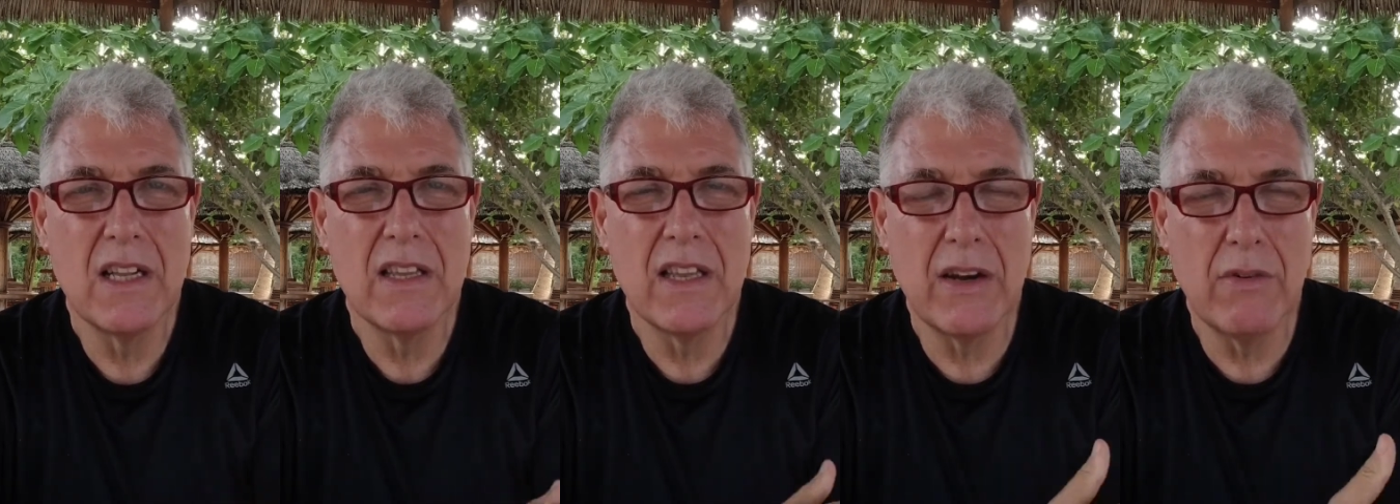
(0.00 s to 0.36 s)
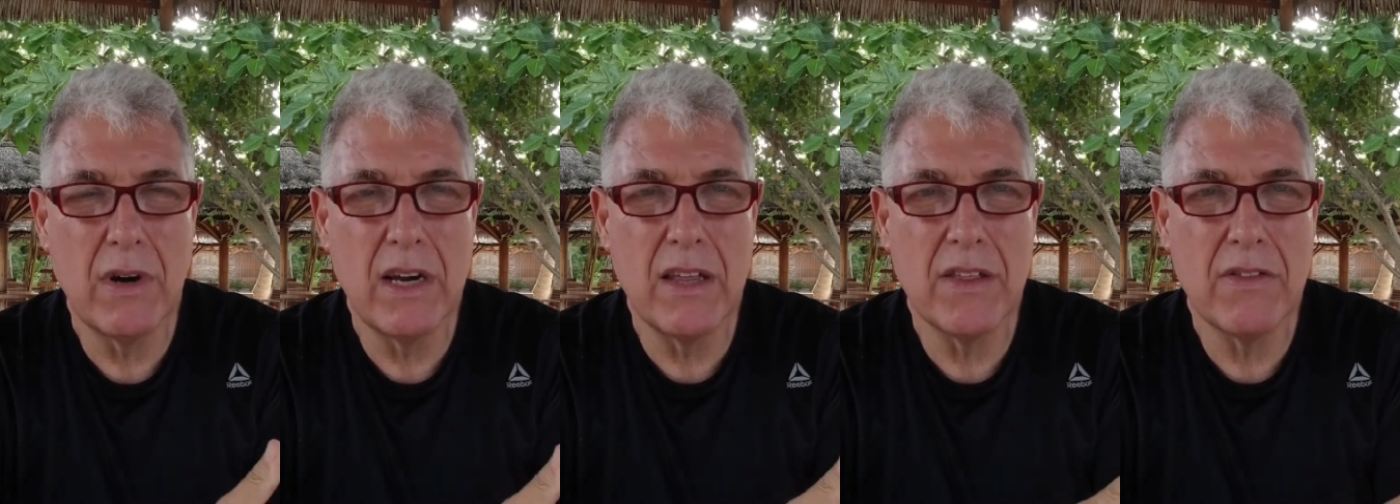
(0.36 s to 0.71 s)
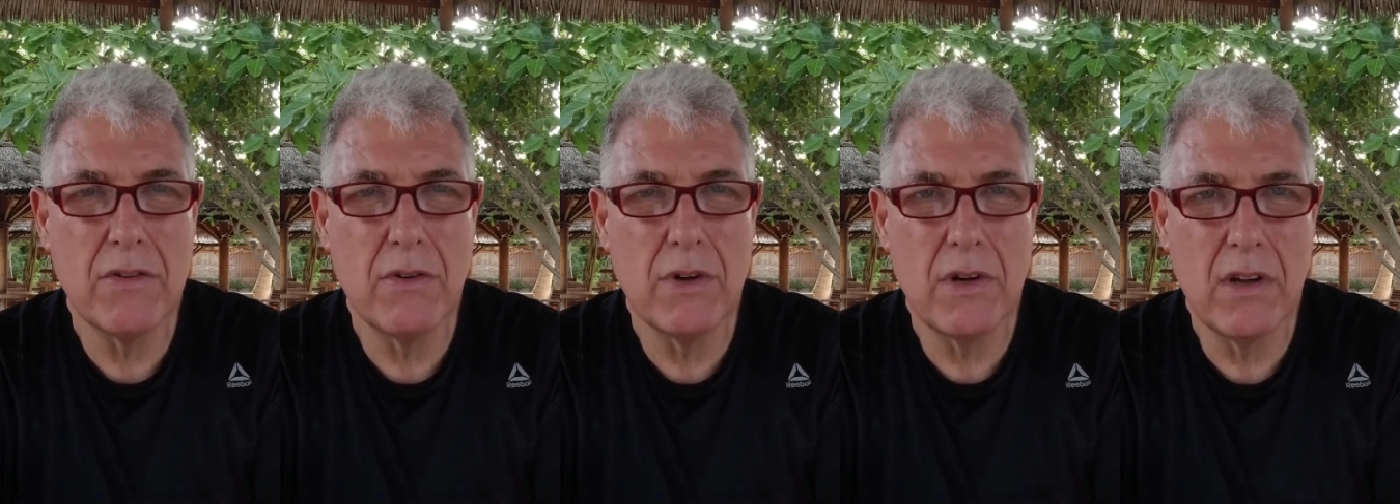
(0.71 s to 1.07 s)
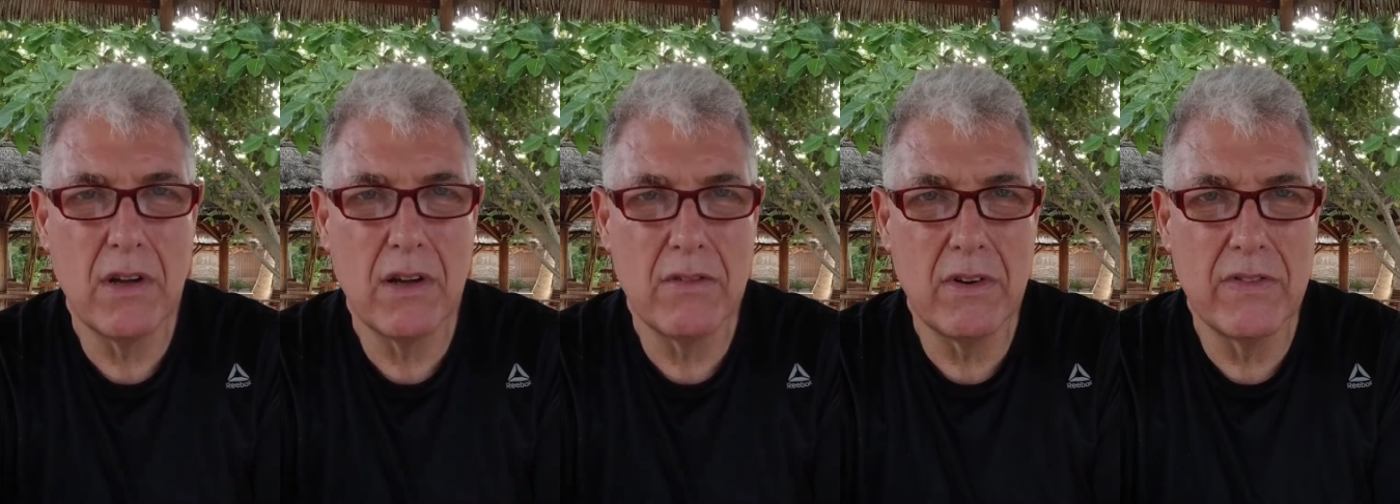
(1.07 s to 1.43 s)
they run it through
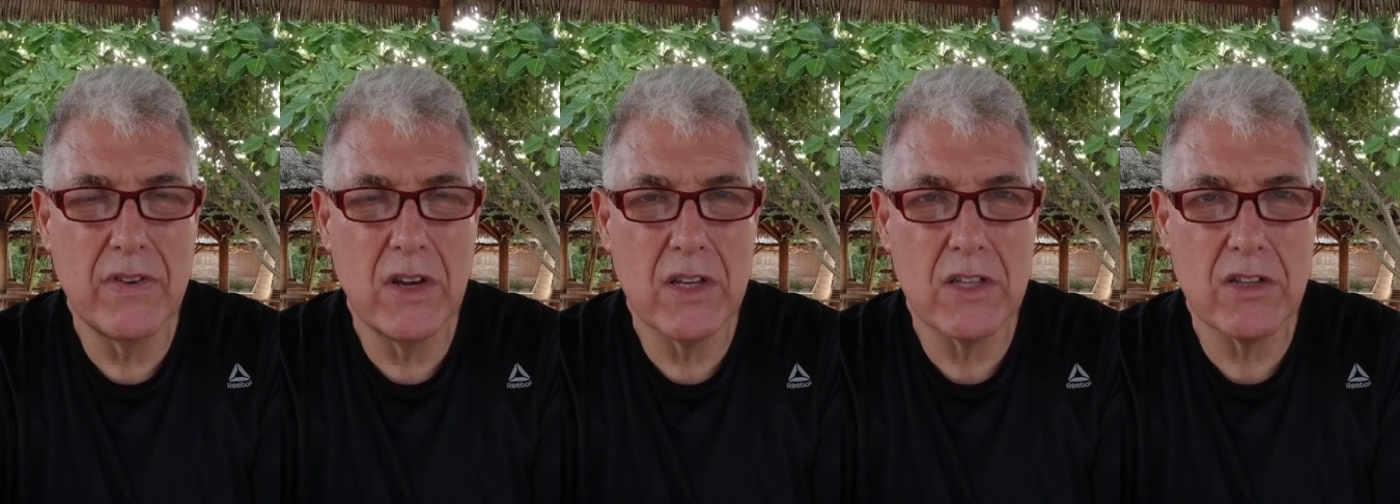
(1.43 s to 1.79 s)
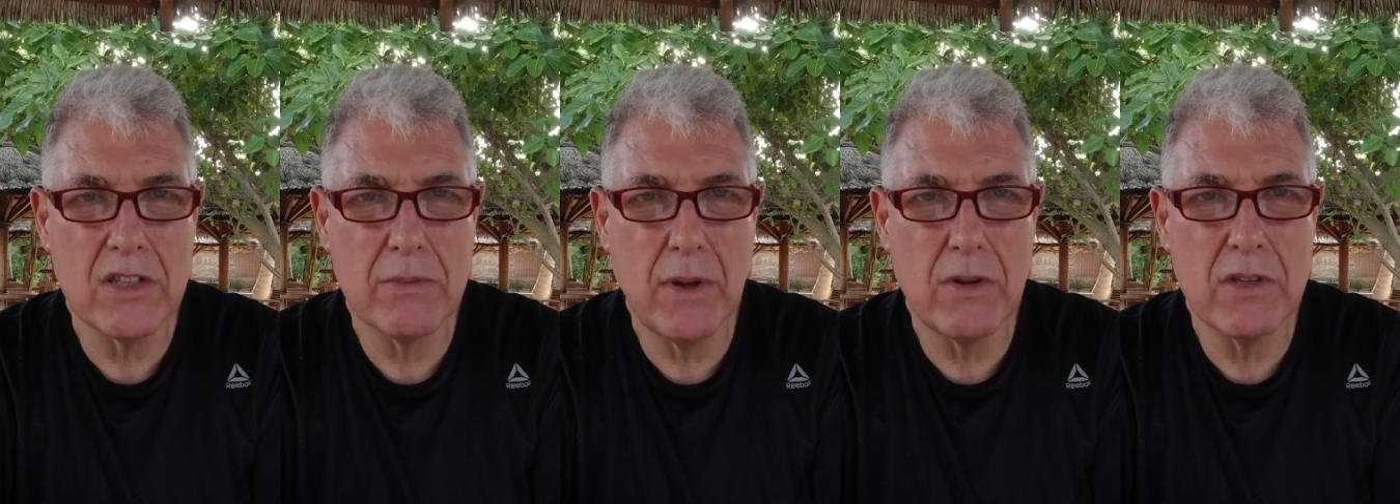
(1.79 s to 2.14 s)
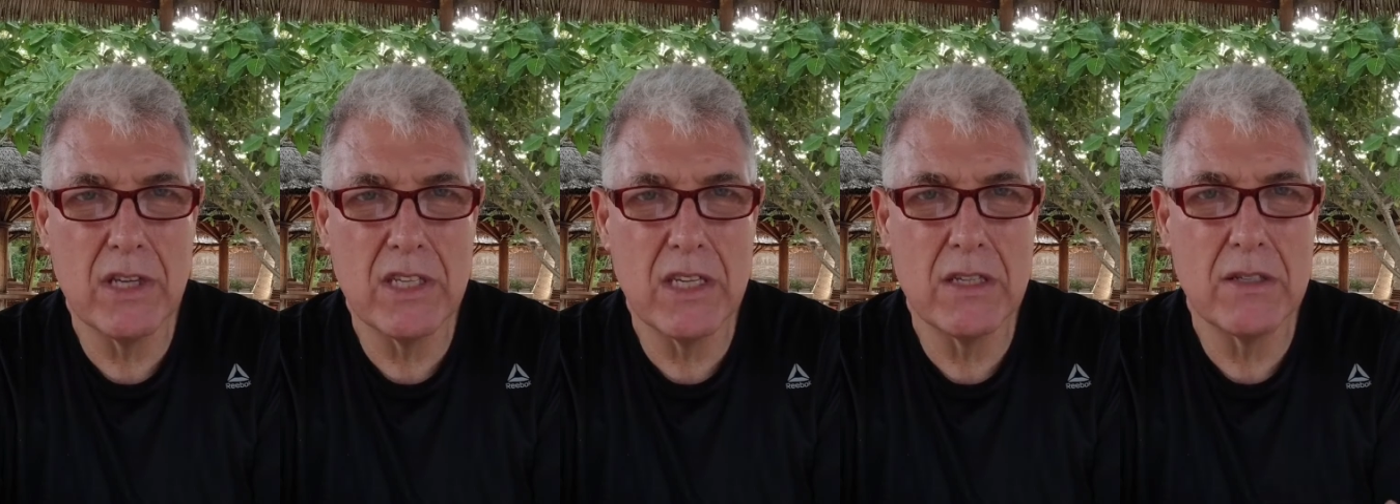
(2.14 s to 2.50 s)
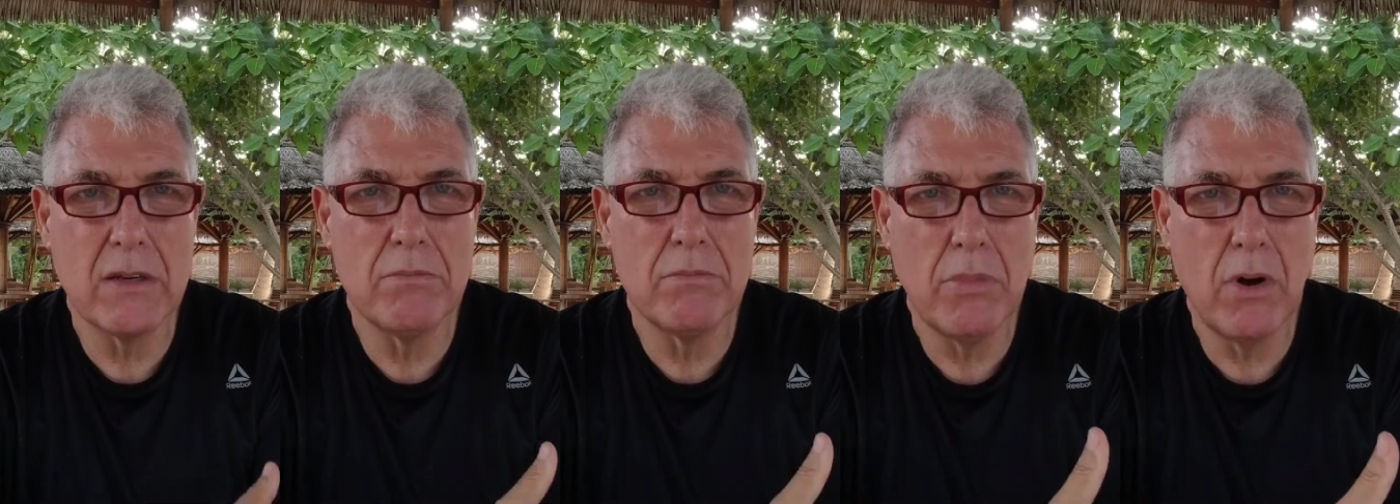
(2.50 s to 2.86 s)
a reverse osmosis system,